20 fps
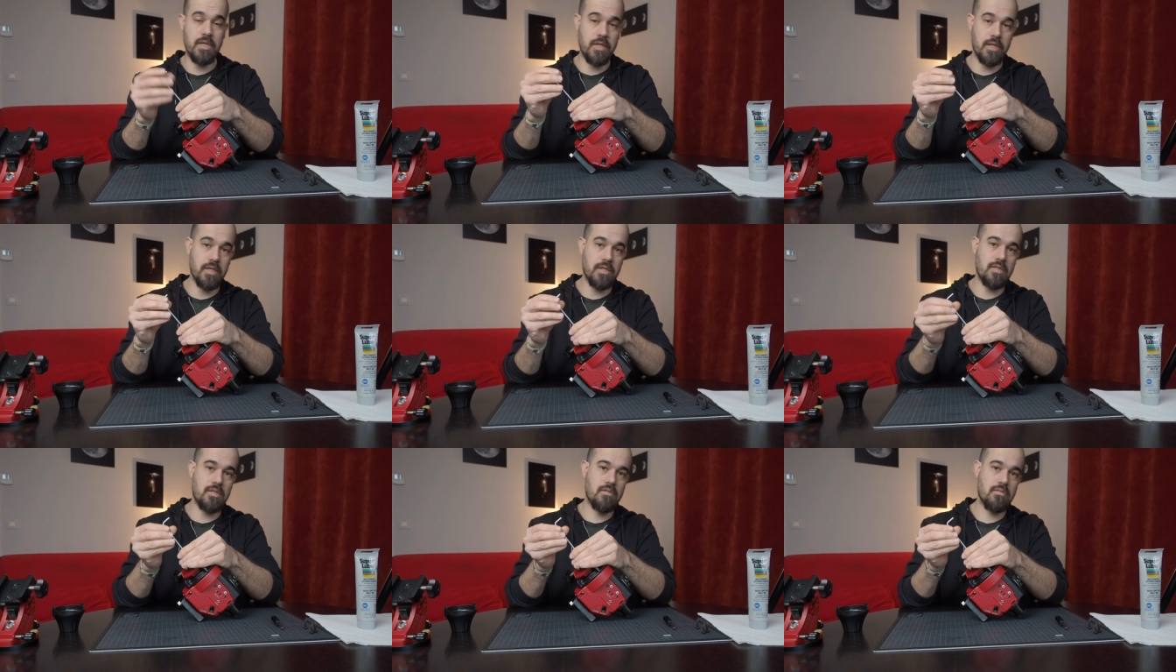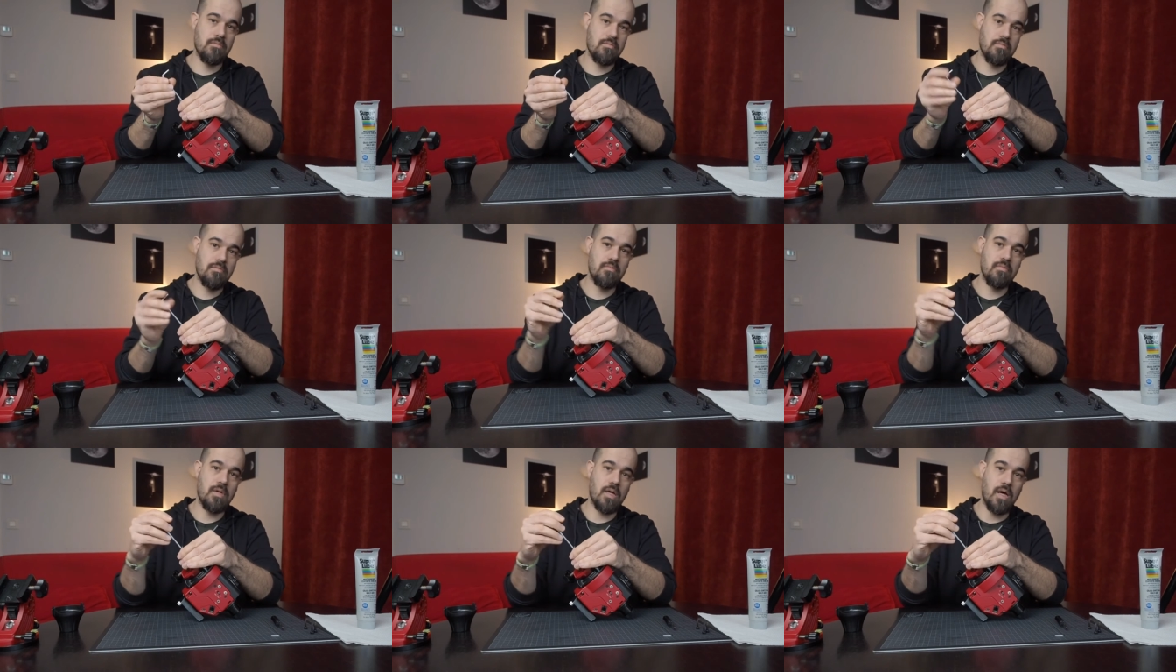is
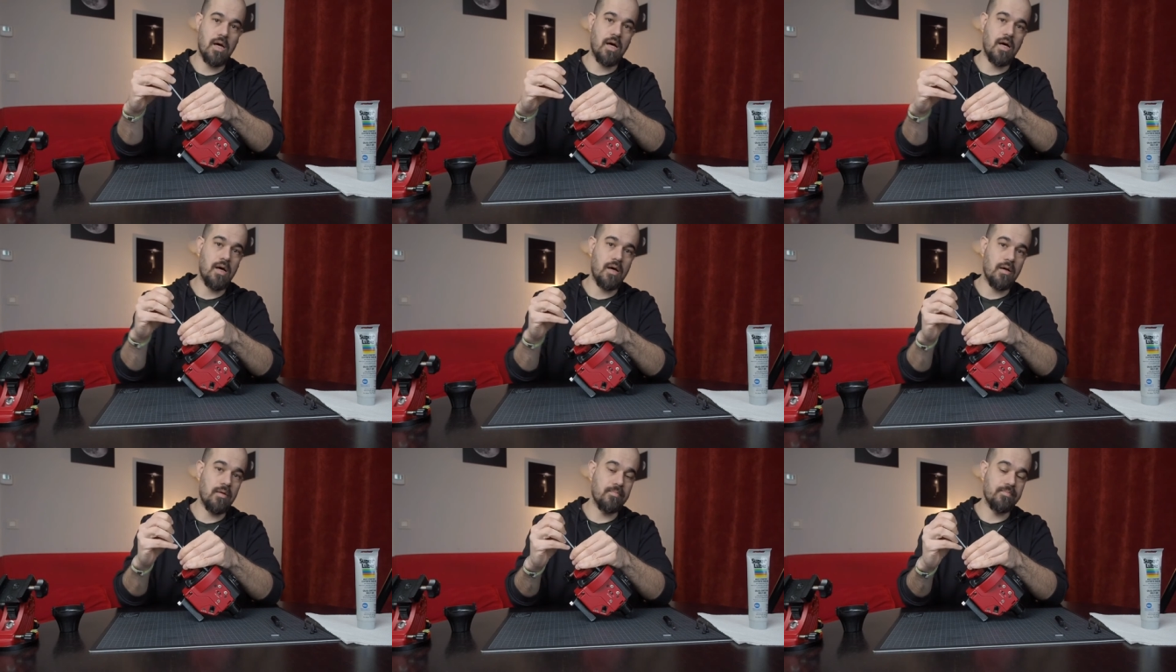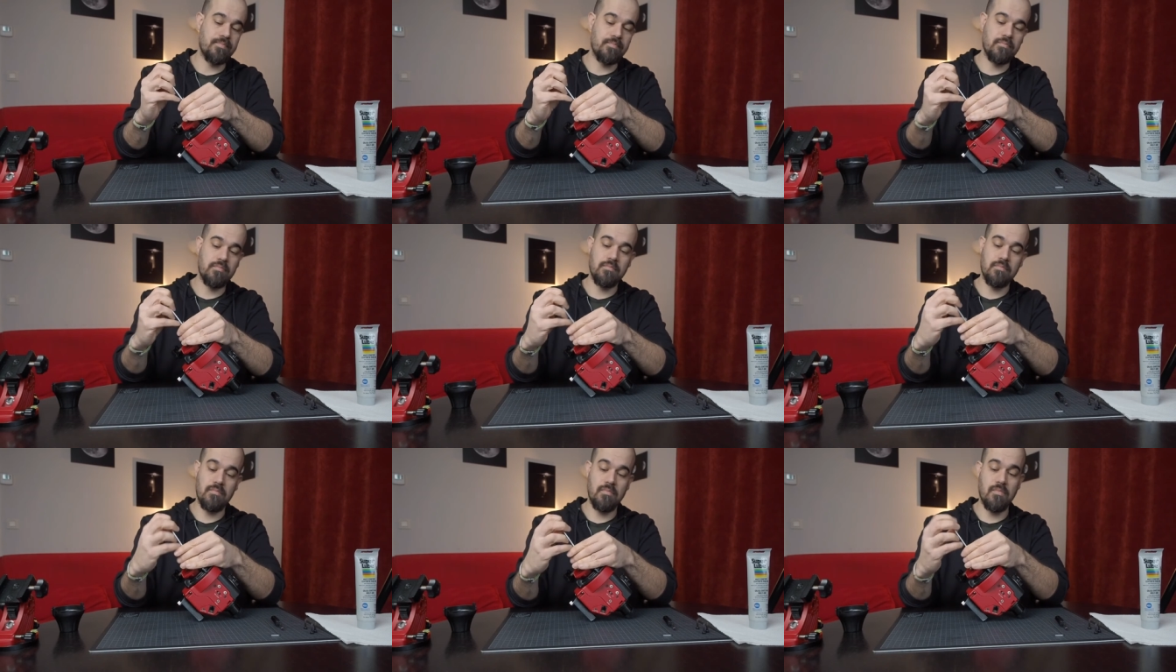uh,
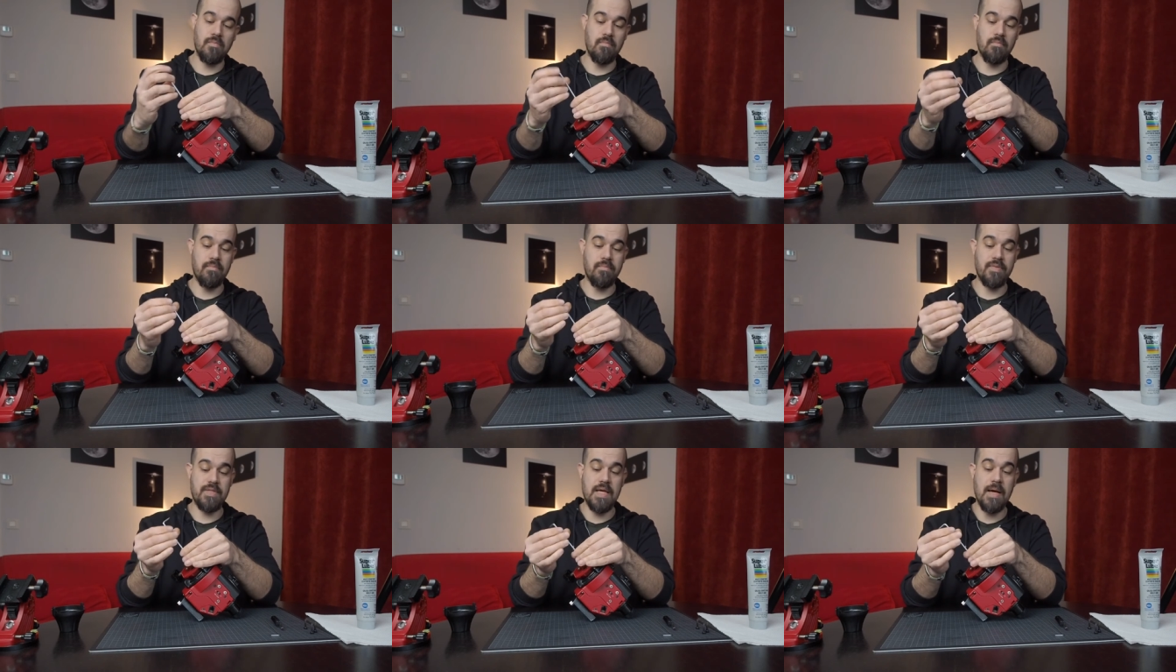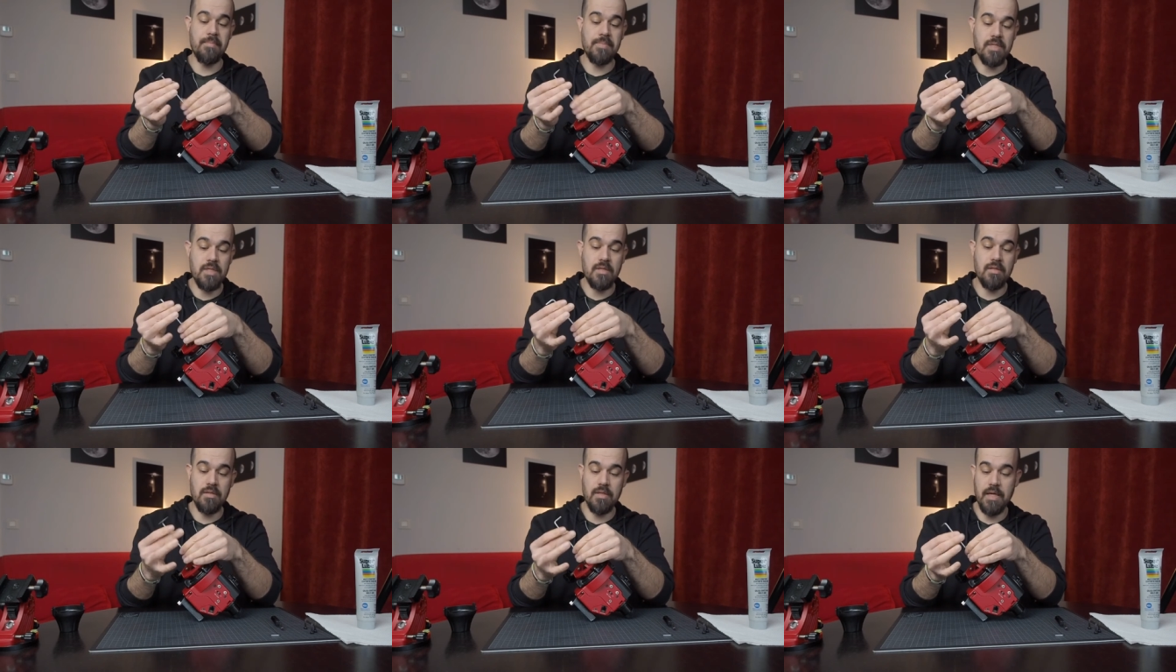
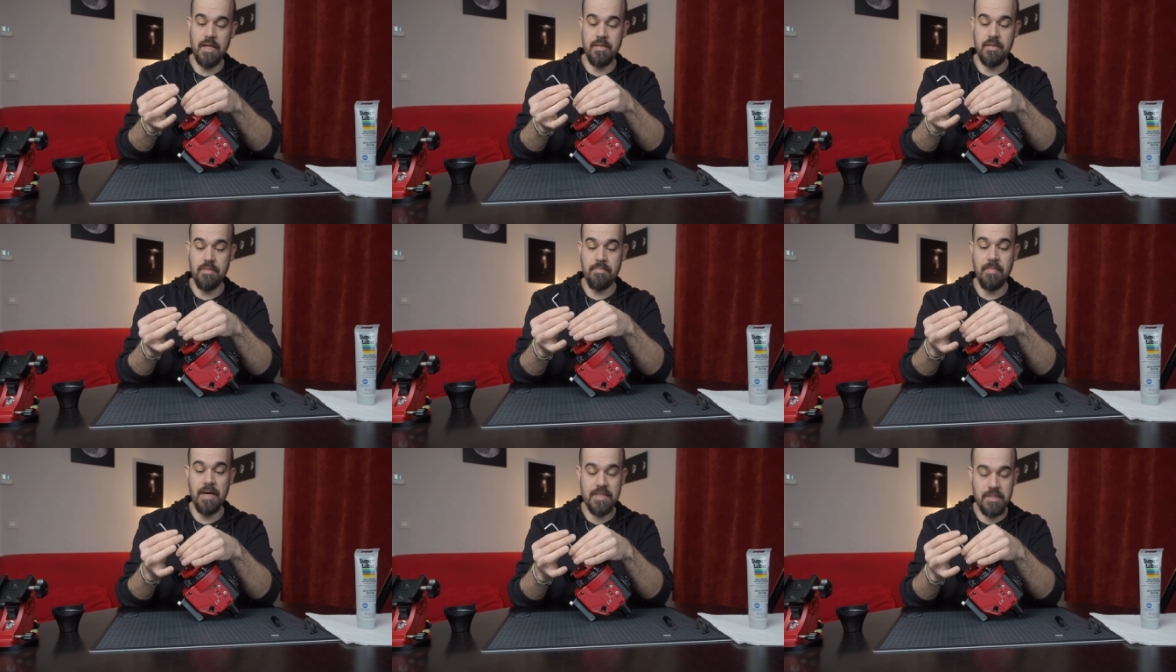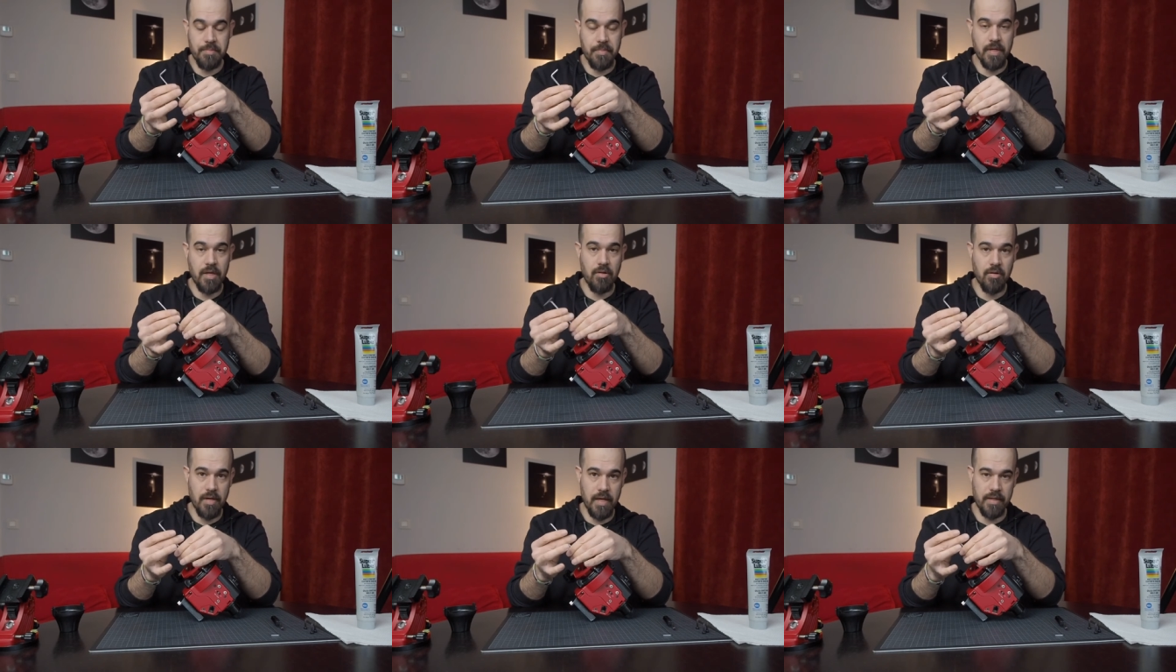something that must be
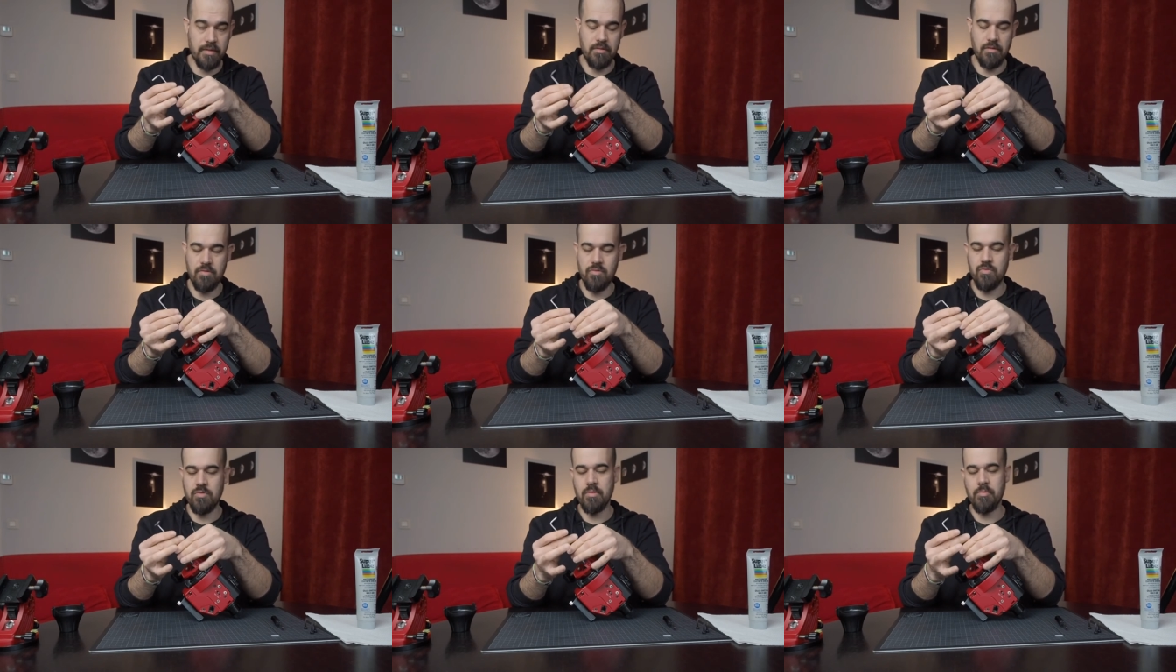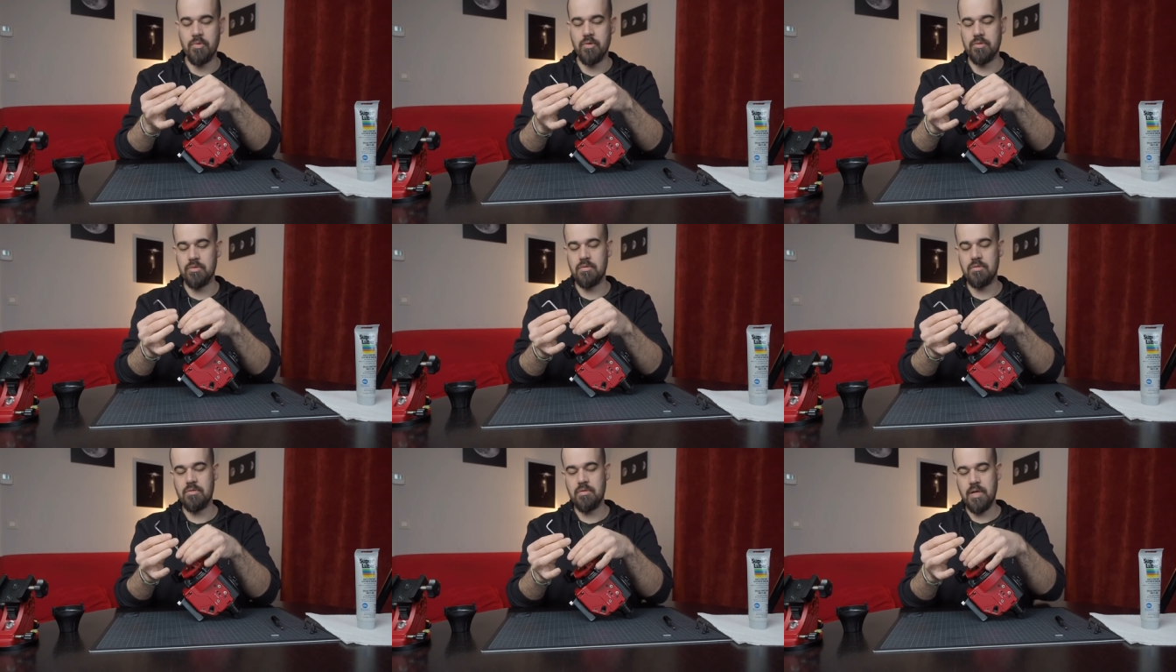connected to the
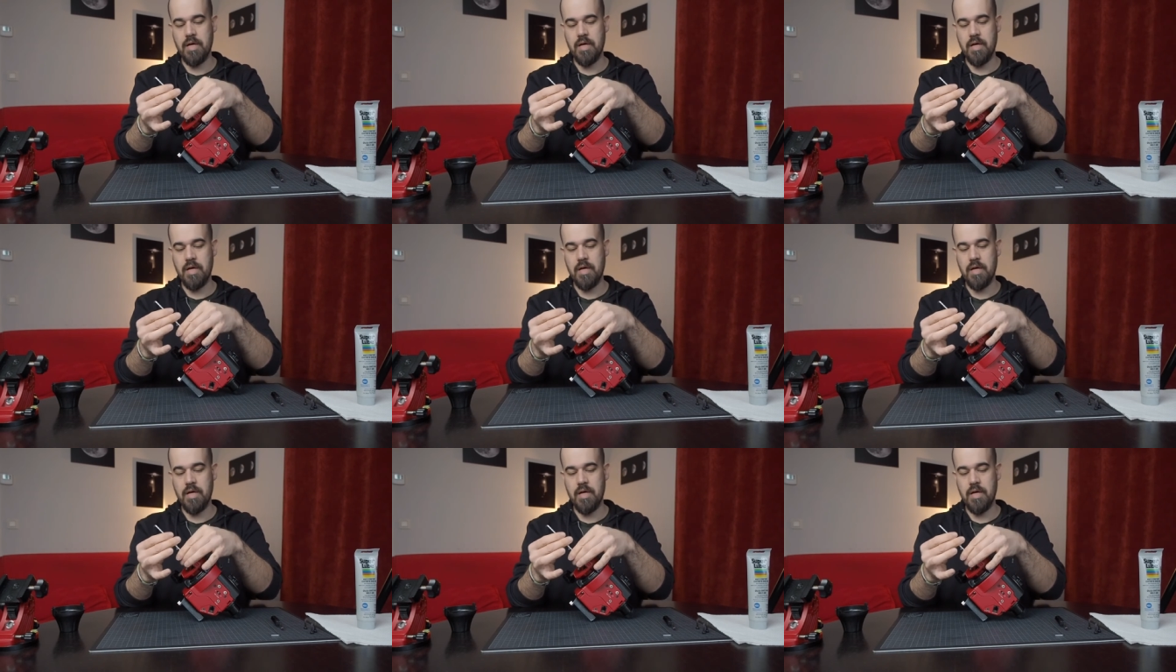motor,